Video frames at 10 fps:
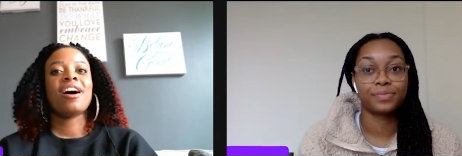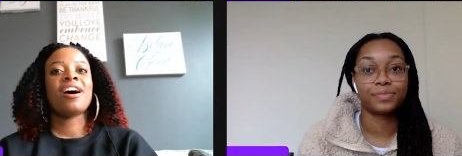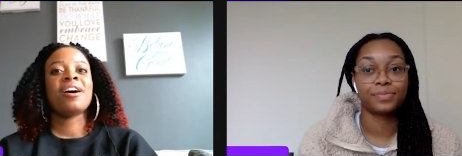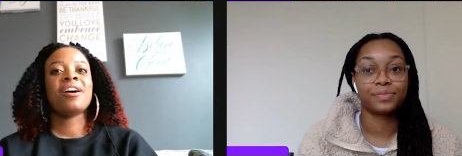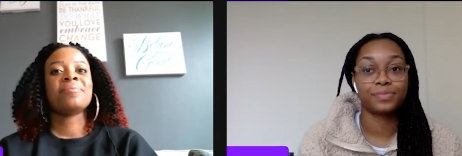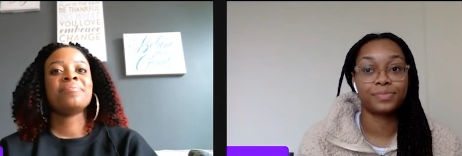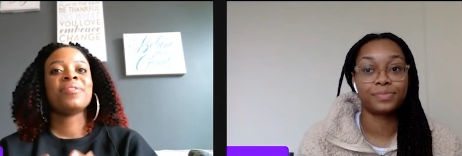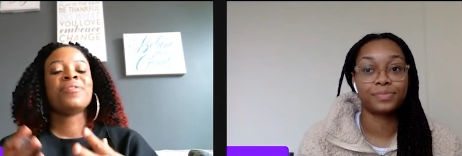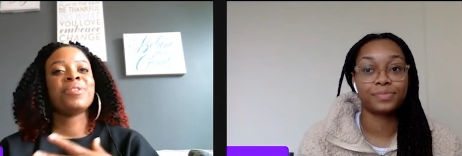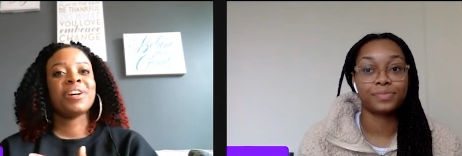Speaker 1: um,
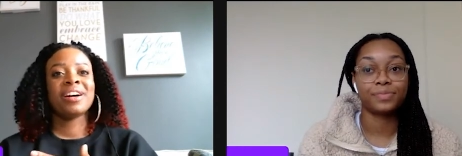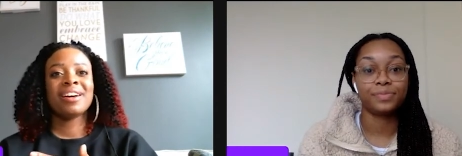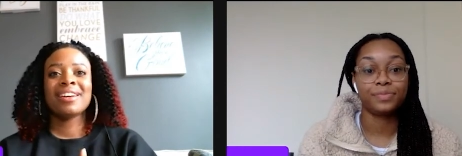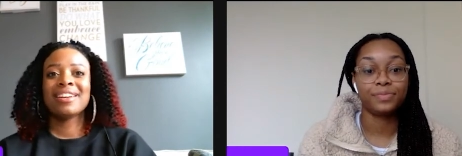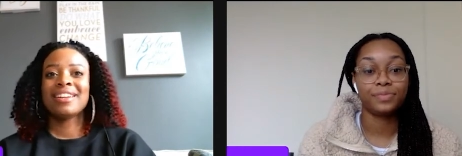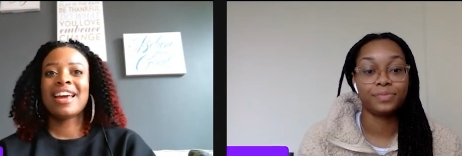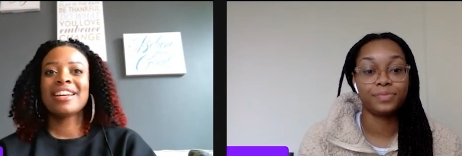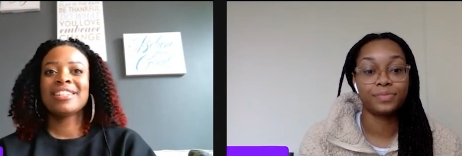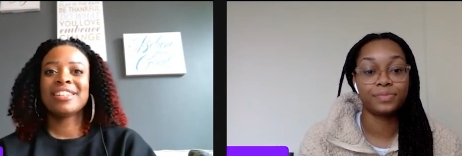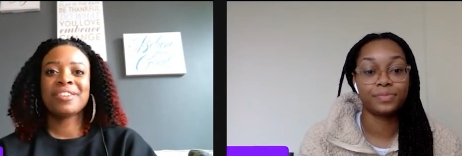for
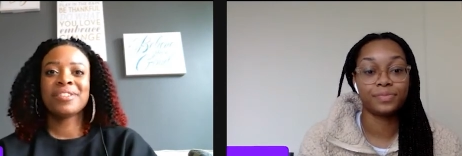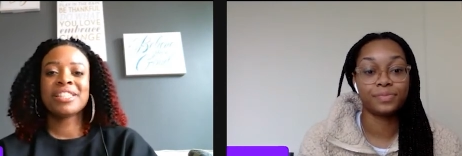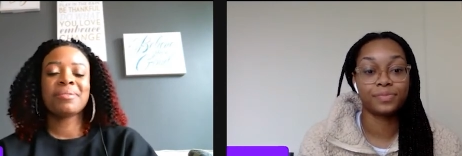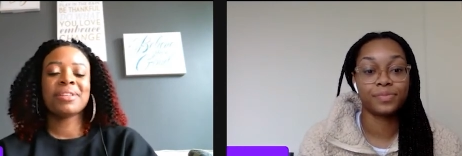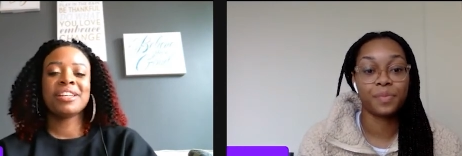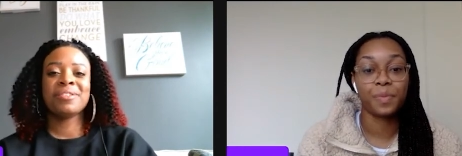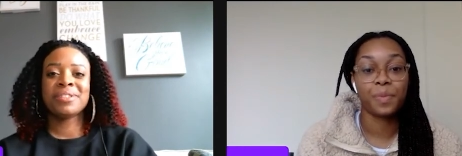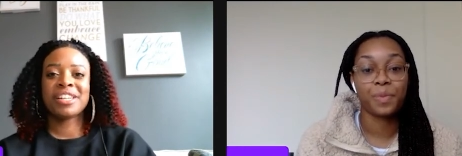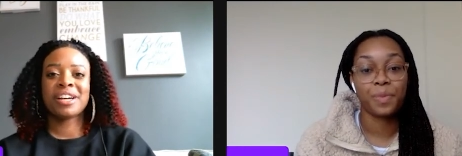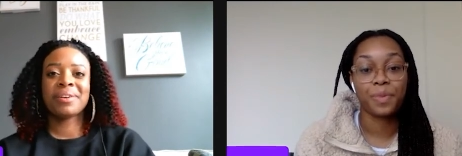next year? What's something you
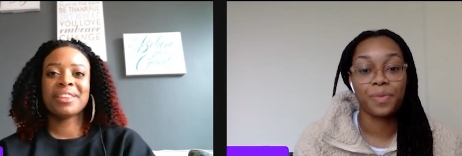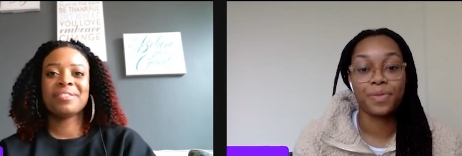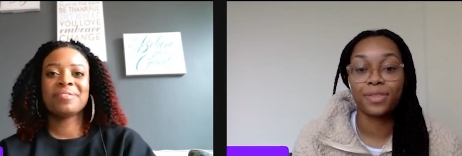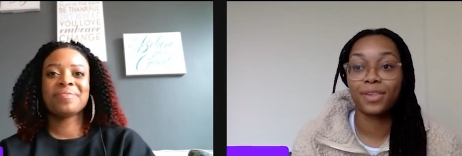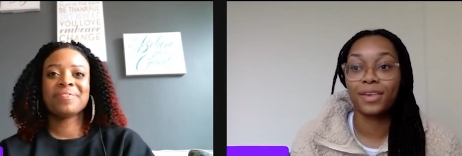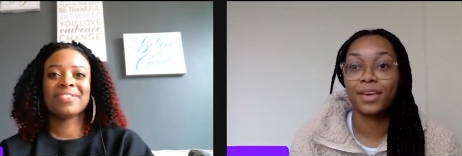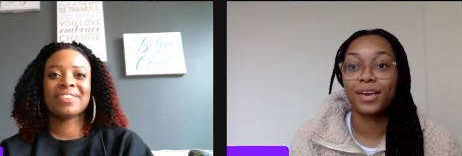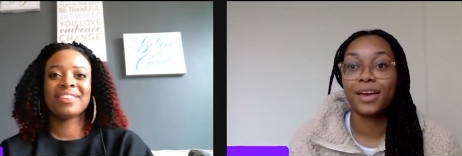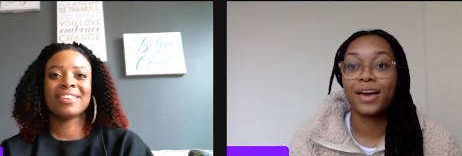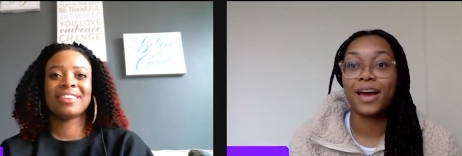would share with them?
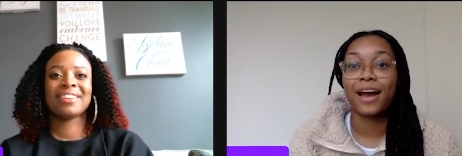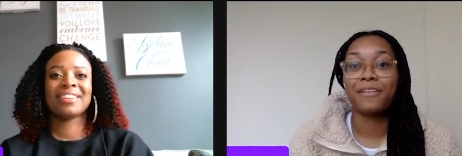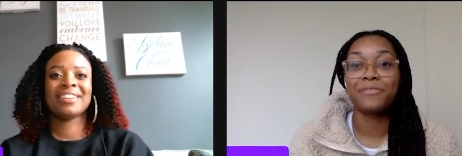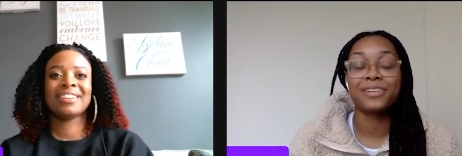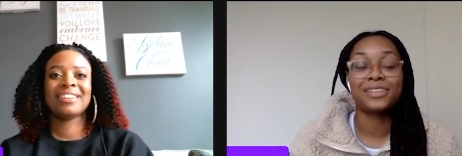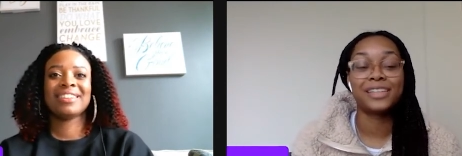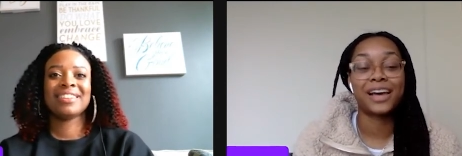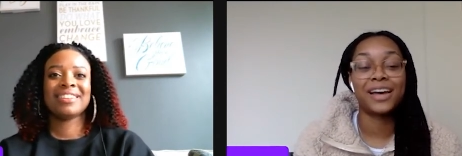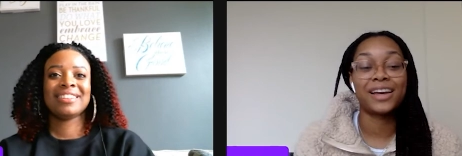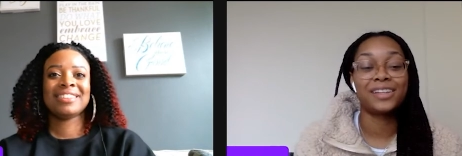
Speaker 2: I would
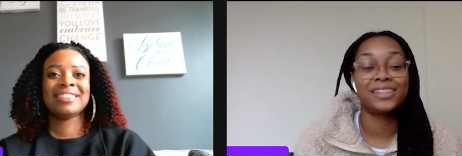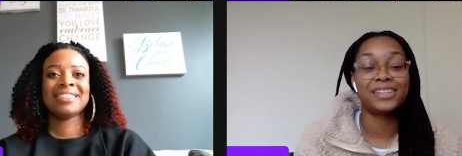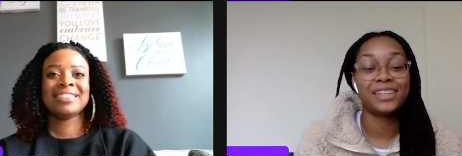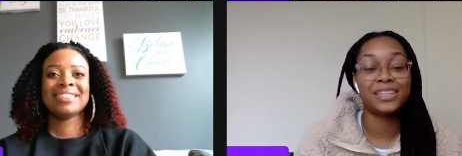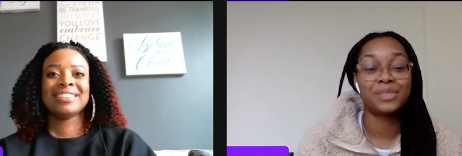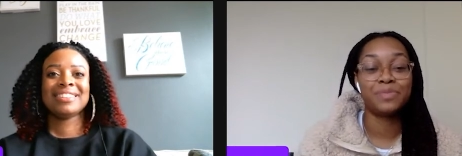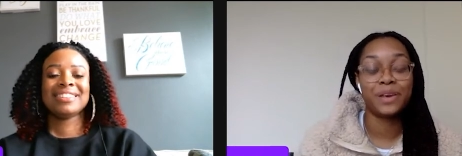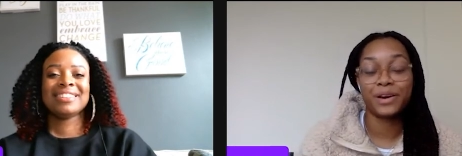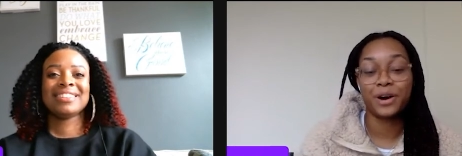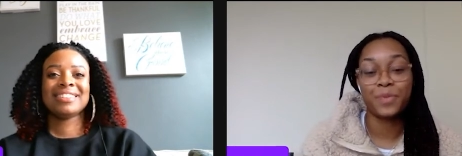say to just
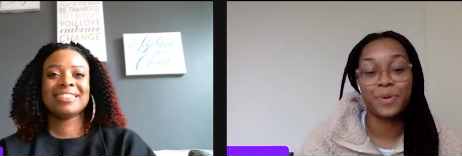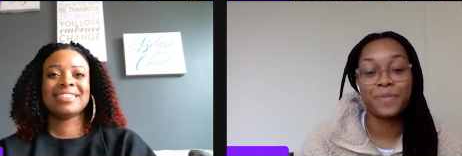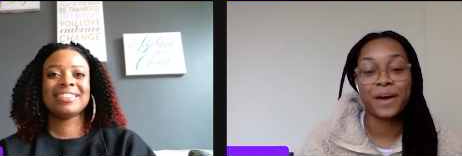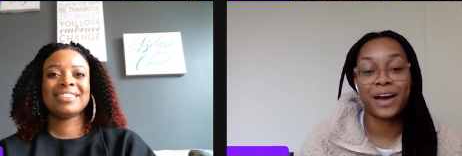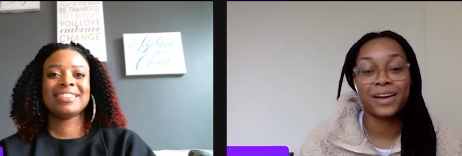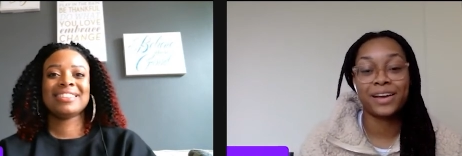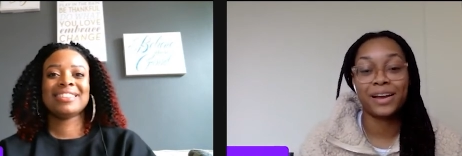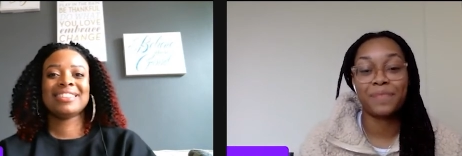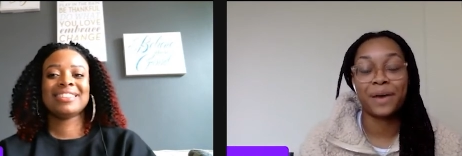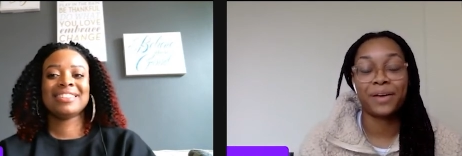be open
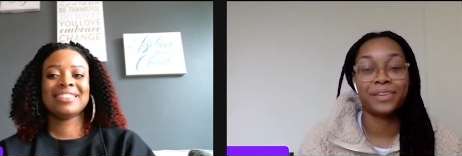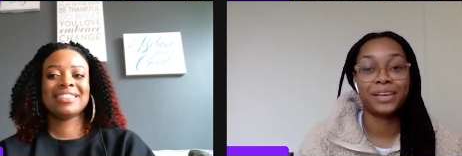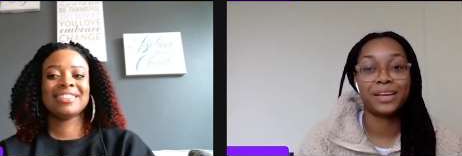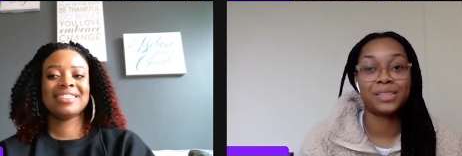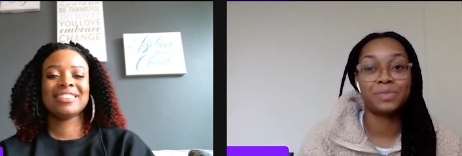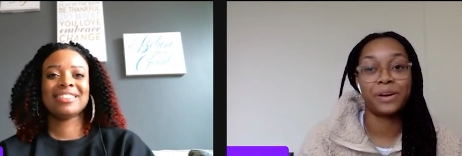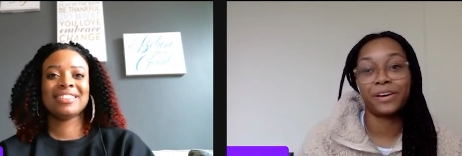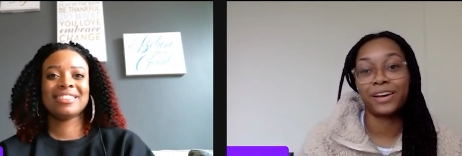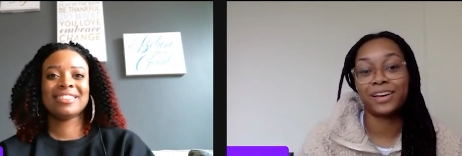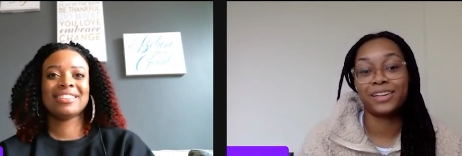minded about the
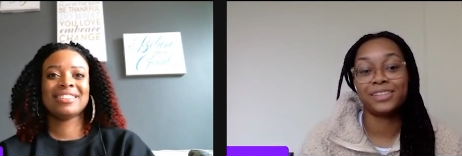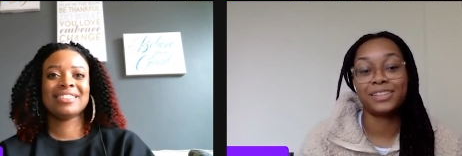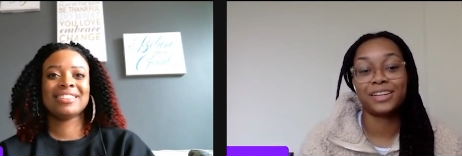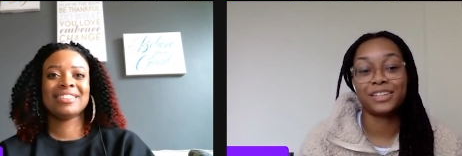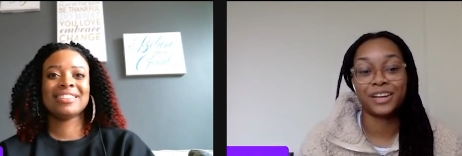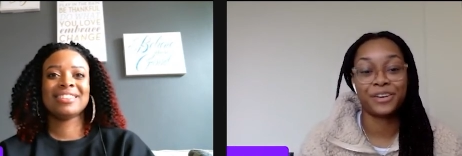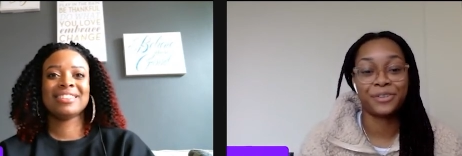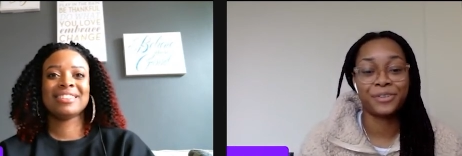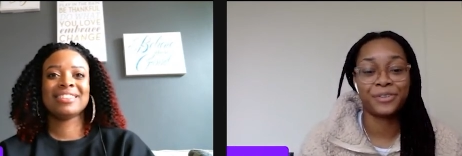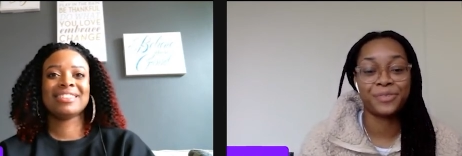experience in
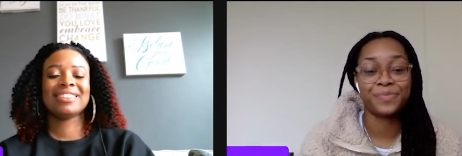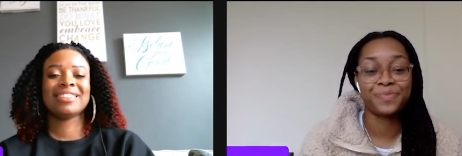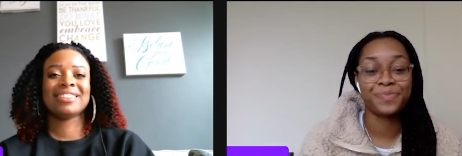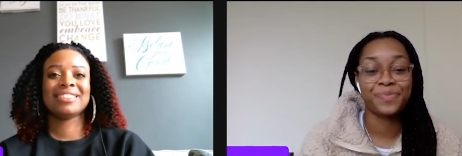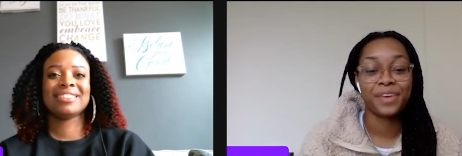general.